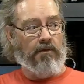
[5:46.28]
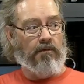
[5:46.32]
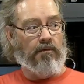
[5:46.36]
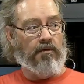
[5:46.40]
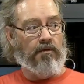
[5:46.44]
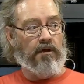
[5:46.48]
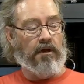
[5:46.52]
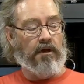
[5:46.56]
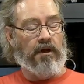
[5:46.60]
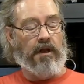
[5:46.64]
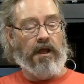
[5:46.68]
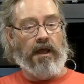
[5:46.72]

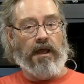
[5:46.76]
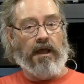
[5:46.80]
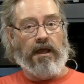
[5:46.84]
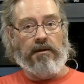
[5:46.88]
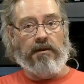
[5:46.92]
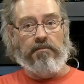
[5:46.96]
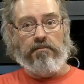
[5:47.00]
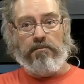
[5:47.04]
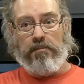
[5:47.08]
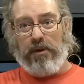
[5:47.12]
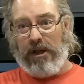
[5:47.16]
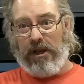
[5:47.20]
We're gonna
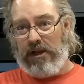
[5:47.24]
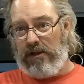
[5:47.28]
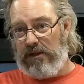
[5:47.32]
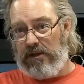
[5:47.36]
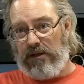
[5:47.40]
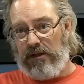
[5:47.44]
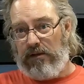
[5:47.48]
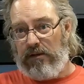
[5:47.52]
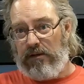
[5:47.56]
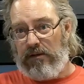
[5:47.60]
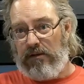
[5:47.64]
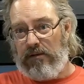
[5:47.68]
add
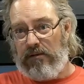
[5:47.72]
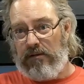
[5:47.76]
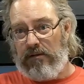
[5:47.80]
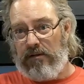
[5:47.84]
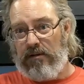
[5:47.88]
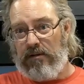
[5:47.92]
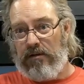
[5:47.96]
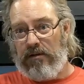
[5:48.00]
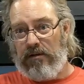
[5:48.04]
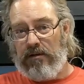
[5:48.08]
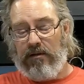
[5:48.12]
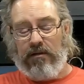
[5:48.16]
bacon.
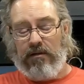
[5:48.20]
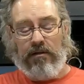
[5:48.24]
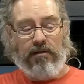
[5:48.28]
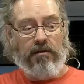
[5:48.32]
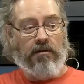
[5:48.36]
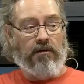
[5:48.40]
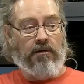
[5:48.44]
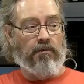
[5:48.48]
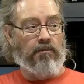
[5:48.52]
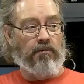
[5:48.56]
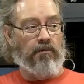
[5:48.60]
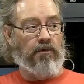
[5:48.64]

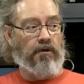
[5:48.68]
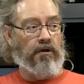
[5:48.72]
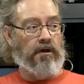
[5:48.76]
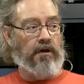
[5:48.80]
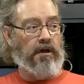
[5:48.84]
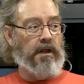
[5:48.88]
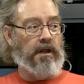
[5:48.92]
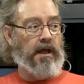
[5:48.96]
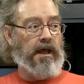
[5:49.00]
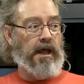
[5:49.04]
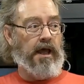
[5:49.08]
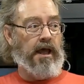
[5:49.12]
We're
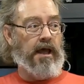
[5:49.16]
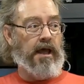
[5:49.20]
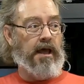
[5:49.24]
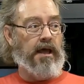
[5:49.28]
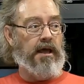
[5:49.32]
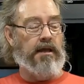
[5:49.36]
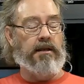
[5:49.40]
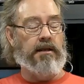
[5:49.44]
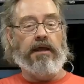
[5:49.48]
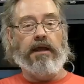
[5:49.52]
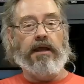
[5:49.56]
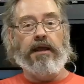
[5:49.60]
gonna
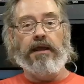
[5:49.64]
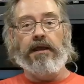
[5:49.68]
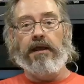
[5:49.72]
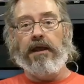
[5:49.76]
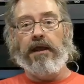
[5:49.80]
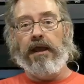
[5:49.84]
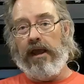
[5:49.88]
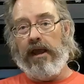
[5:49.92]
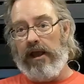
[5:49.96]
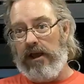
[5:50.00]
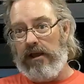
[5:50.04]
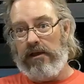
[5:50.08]
add an
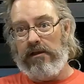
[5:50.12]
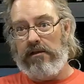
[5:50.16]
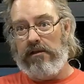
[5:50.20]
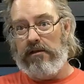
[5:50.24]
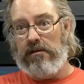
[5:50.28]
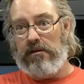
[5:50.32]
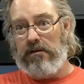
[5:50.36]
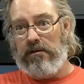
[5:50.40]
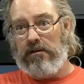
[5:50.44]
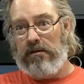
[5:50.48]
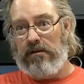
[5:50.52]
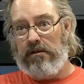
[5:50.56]

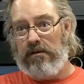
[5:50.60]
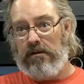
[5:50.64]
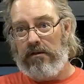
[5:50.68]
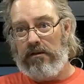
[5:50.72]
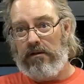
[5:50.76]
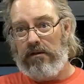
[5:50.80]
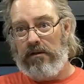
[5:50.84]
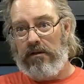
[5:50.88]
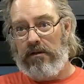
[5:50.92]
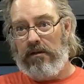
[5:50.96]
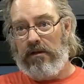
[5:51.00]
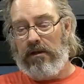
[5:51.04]
egg,
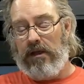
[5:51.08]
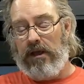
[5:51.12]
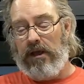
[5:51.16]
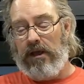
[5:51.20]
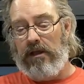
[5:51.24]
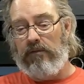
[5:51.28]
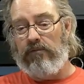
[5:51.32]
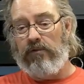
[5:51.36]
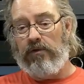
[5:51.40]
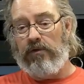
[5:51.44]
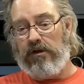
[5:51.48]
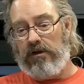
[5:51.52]

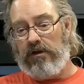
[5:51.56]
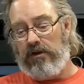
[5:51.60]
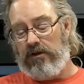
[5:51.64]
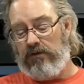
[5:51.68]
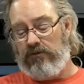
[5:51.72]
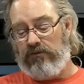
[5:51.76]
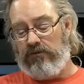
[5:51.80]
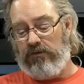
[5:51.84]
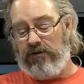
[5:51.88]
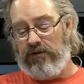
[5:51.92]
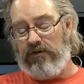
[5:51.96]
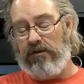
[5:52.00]
and we're gonna
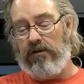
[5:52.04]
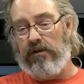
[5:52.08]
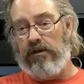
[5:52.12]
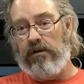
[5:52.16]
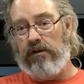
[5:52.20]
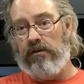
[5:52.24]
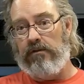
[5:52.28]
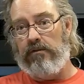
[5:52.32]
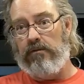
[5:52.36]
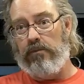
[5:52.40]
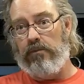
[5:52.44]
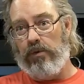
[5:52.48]
drizzle
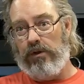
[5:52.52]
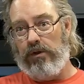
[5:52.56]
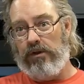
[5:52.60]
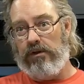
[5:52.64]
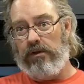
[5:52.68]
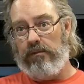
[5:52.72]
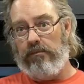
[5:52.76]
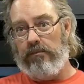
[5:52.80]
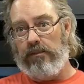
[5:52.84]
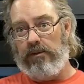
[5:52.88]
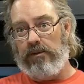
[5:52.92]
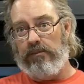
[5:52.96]
it
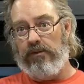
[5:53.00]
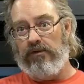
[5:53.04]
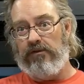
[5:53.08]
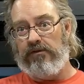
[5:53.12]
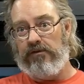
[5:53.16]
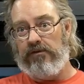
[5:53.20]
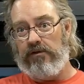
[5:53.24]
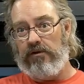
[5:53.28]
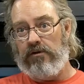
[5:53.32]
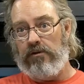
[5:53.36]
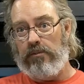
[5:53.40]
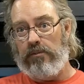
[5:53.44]
with maple
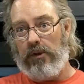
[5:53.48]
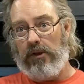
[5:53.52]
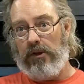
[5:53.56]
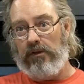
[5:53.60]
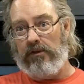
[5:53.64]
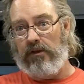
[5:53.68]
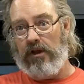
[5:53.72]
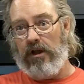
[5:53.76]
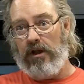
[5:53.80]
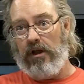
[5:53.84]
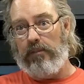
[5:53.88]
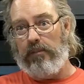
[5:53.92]
syrup on
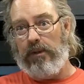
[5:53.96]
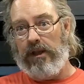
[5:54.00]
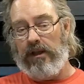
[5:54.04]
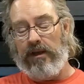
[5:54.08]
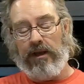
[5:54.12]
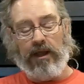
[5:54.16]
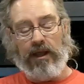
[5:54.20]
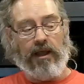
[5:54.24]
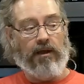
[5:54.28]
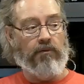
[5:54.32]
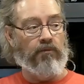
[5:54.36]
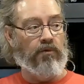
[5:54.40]
top,
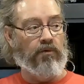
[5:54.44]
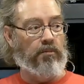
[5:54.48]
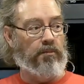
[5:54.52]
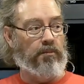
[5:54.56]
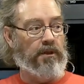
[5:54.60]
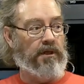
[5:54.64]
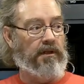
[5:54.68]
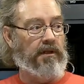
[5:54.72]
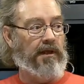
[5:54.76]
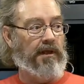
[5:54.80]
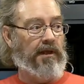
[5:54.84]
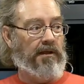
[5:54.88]
and that will
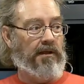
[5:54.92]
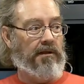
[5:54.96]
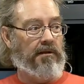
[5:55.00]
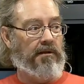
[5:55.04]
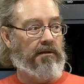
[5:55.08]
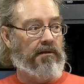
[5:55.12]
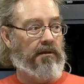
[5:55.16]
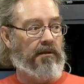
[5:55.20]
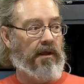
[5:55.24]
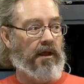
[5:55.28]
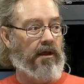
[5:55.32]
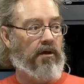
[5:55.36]
be the
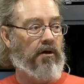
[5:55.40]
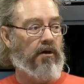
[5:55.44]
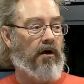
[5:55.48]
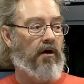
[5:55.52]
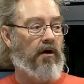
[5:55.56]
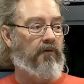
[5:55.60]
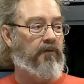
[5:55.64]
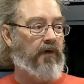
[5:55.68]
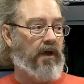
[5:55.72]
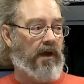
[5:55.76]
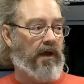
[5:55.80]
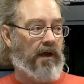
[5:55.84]

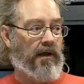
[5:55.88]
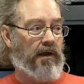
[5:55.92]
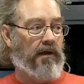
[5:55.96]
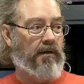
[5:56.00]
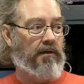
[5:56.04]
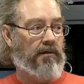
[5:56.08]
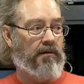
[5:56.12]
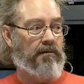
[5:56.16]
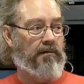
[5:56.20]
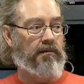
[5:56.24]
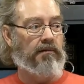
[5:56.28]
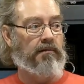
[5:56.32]
takeoff A
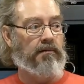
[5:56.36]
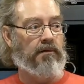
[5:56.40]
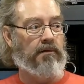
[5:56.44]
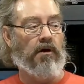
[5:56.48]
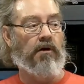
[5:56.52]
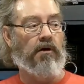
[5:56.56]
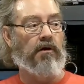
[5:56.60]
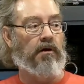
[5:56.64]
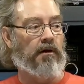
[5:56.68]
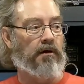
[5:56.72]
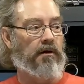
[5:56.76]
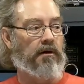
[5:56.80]

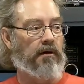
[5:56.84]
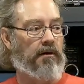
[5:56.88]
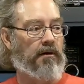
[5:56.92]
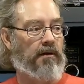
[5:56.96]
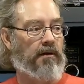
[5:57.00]
dog.